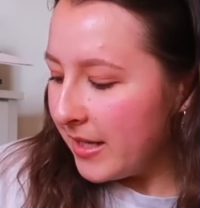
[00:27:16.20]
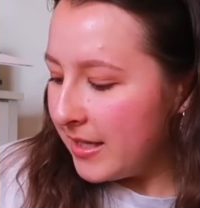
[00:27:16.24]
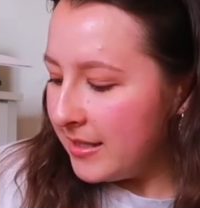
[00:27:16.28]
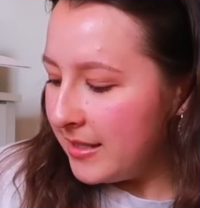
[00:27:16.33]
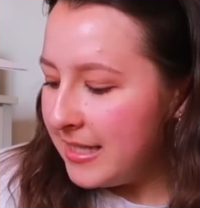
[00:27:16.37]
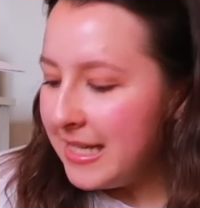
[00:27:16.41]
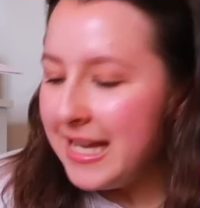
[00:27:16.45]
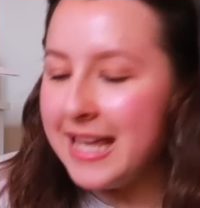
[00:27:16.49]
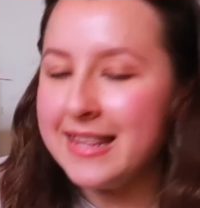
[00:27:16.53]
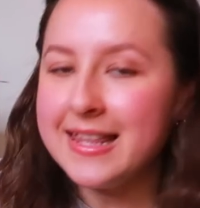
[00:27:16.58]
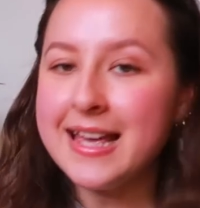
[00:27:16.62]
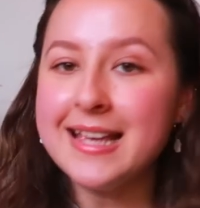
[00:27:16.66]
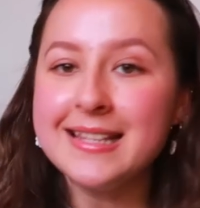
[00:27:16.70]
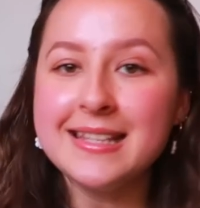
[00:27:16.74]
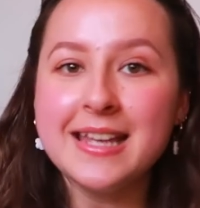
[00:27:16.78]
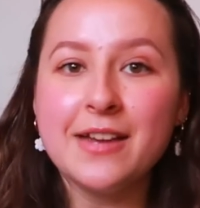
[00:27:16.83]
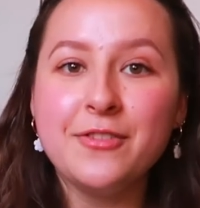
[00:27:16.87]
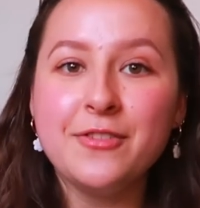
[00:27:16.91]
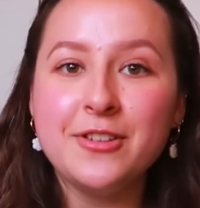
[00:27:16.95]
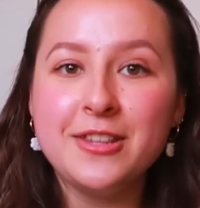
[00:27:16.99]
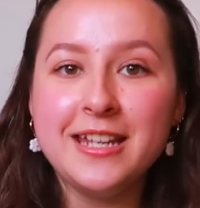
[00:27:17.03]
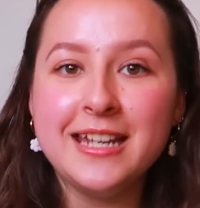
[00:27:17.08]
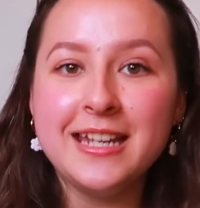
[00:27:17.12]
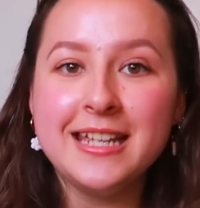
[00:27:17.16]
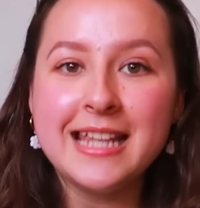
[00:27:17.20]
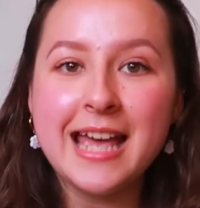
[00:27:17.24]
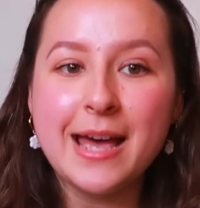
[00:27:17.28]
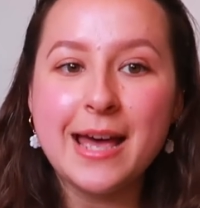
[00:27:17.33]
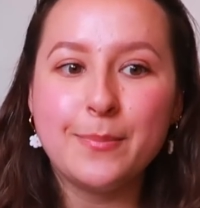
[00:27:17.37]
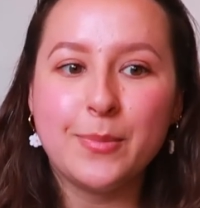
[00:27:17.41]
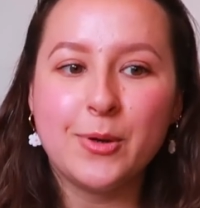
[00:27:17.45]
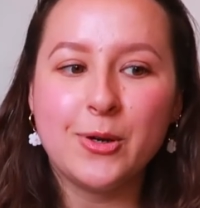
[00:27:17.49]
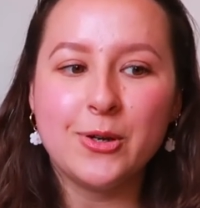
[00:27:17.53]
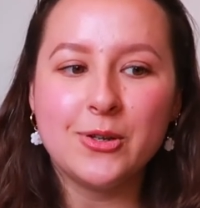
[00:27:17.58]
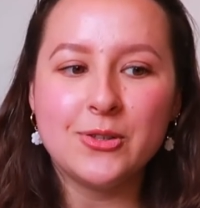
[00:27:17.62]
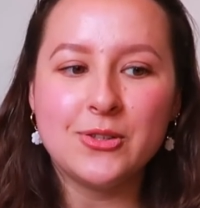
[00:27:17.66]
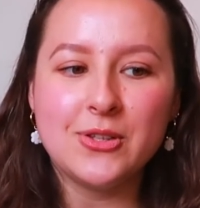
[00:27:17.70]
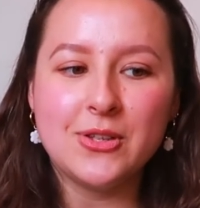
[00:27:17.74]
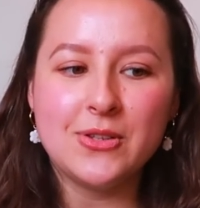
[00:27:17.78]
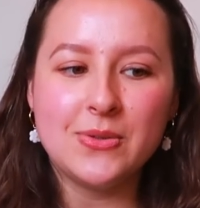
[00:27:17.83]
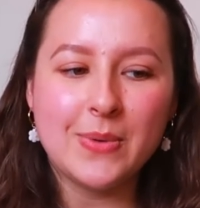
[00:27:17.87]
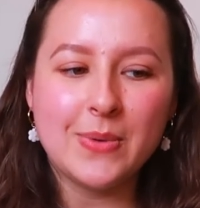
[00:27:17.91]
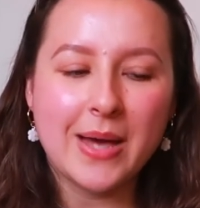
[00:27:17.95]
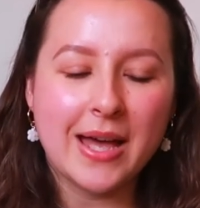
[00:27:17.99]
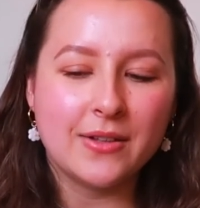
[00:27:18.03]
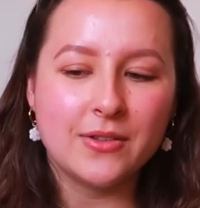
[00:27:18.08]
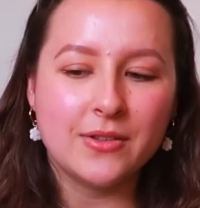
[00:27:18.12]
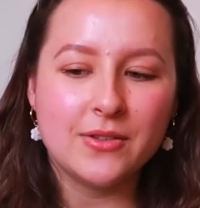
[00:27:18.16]
So yeah, that's everything in that box as
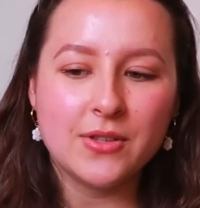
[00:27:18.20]
well.